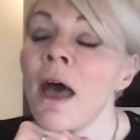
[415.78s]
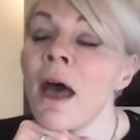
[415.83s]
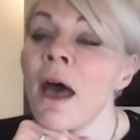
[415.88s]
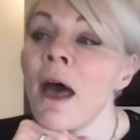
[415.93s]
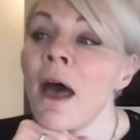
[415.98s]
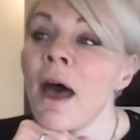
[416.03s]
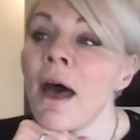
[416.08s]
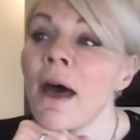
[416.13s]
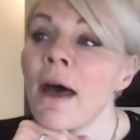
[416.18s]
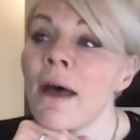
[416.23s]

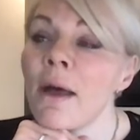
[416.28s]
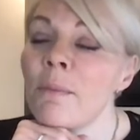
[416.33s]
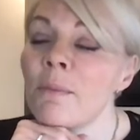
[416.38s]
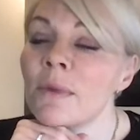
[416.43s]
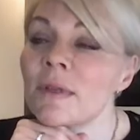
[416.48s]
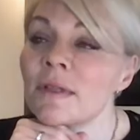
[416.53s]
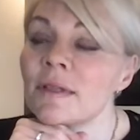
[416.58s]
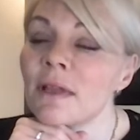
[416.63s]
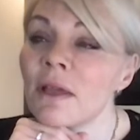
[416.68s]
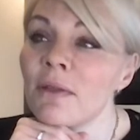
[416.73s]

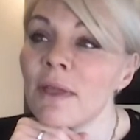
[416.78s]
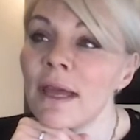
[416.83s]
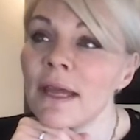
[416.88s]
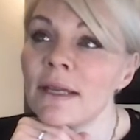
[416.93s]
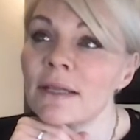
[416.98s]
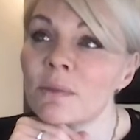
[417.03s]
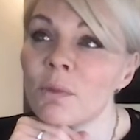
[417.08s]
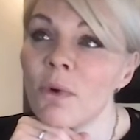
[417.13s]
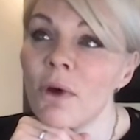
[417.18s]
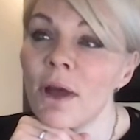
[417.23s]
So that
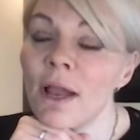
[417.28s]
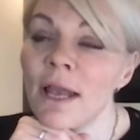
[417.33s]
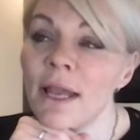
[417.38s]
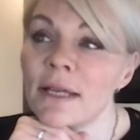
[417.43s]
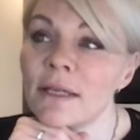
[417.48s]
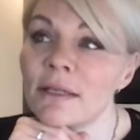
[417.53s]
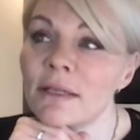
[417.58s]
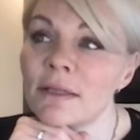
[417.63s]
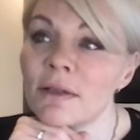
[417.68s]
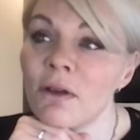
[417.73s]
is why
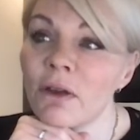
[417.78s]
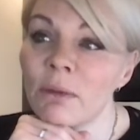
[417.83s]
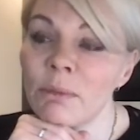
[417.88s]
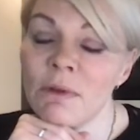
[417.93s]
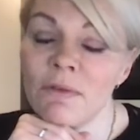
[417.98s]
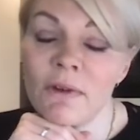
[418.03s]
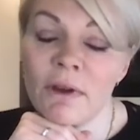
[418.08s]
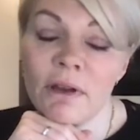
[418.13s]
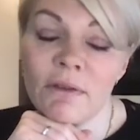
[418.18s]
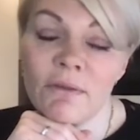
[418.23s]
lenders are going to
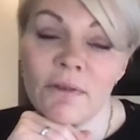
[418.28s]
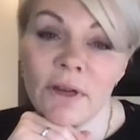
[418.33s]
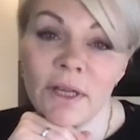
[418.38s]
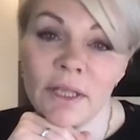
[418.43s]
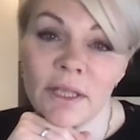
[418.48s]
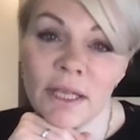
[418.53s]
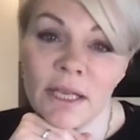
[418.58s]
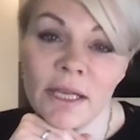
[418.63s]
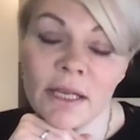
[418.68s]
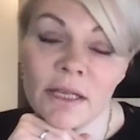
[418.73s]
be very, very
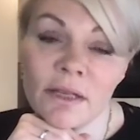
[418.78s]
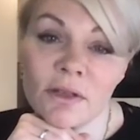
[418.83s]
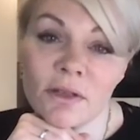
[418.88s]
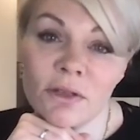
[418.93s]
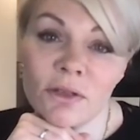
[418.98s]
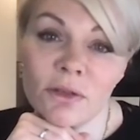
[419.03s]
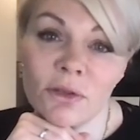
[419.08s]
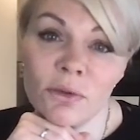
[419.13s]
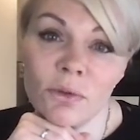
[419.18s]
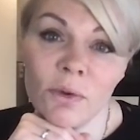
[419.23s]
keen
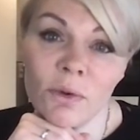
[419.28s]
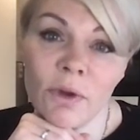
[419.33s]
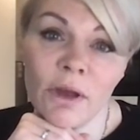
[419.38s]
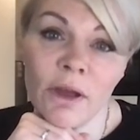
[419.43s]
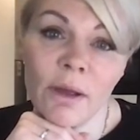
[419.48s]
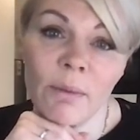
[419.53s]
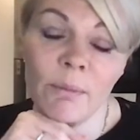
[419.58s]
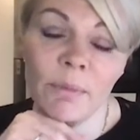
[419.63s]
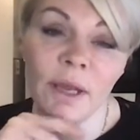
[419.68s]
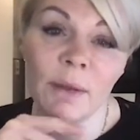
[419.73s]

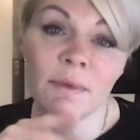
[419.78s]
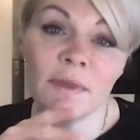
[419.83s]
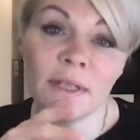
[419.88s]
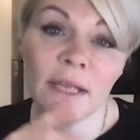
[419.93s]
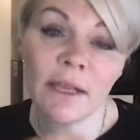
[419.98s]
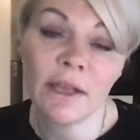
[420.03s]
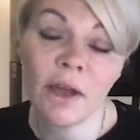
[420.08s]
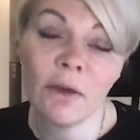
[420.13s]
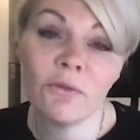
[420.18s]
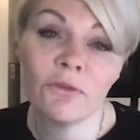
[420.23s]
to be able to
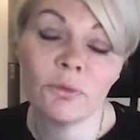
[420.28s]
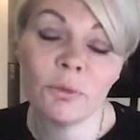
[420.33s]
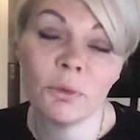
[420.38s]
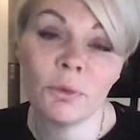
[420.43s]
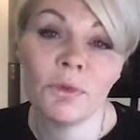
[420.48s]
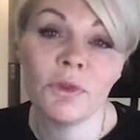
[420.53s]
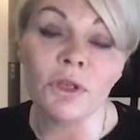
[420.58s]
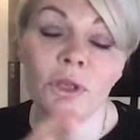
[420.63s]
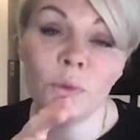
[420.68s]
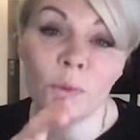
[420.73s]
get comfortable
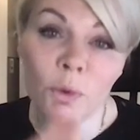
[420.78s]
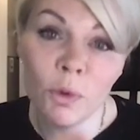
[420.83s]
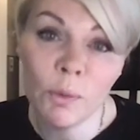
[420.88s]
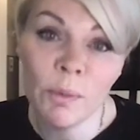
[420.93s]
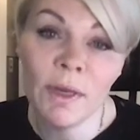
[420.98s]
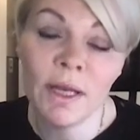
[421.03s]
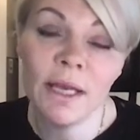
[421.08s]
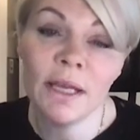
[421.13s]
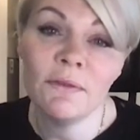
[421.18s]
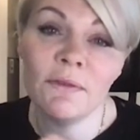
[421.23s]
that you will
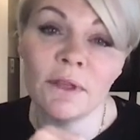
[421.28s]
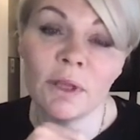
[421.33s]
be leaving the